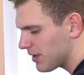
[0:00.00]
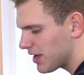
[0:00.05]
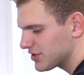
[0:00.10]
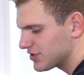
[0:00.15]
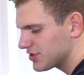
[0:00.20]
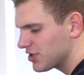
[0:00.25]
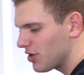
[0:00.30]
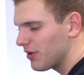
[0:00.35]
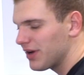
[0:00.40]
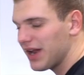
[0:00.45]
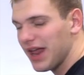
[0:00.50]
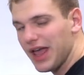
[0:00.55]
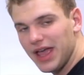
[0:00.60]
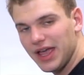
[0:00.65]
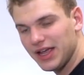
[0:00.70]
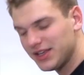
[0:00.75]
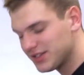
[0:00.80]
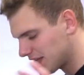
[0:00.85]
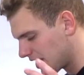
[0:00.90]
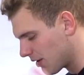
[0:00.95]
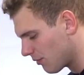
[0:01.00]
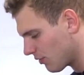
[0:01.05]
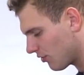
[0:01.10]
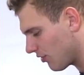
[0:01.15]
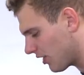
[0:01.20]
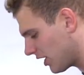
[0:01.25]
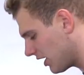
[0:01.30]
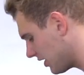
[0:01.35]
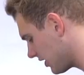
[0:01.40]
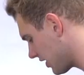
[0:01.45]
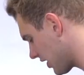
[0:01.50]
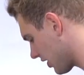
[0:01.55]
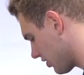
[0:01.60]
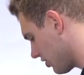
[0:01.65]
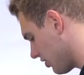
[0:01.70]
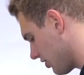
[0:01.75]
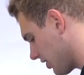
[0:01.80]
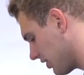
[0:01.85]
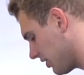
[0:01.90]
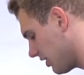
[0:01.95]
pesto, and eggs, and we're ready to get
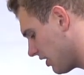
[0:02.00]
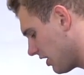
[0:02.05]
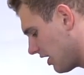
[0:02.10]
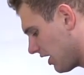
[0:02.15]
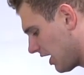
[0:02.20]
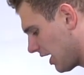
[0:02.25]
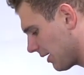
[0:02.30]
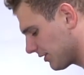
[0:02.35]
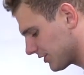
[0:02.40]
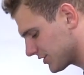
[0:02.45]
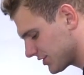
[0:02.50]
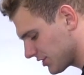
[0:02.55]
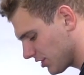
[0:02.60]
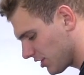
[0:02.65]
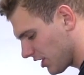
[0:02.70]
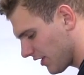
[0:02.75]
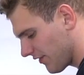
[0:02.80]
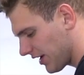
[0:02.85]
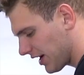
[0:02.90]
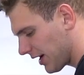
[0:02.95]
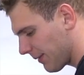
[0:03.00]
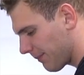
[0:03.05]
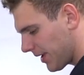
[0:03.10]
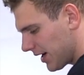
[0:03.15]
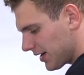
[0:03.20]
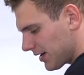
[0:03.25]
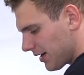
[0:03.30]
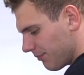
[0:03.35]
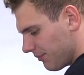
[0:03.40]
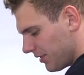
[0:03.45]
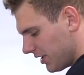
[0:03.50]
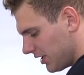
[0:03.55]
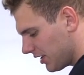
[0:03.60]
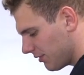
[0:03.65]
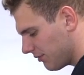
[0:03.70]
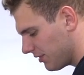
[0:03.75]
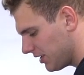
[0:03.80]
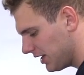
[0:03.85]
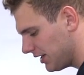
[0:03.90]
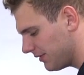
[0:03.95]
cooking. I'm gonna start off, I got a pan on
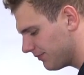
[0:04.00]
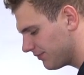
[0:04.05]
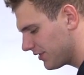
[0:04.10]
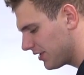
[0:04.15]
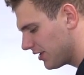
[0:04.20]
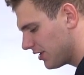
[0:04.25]
medium heat.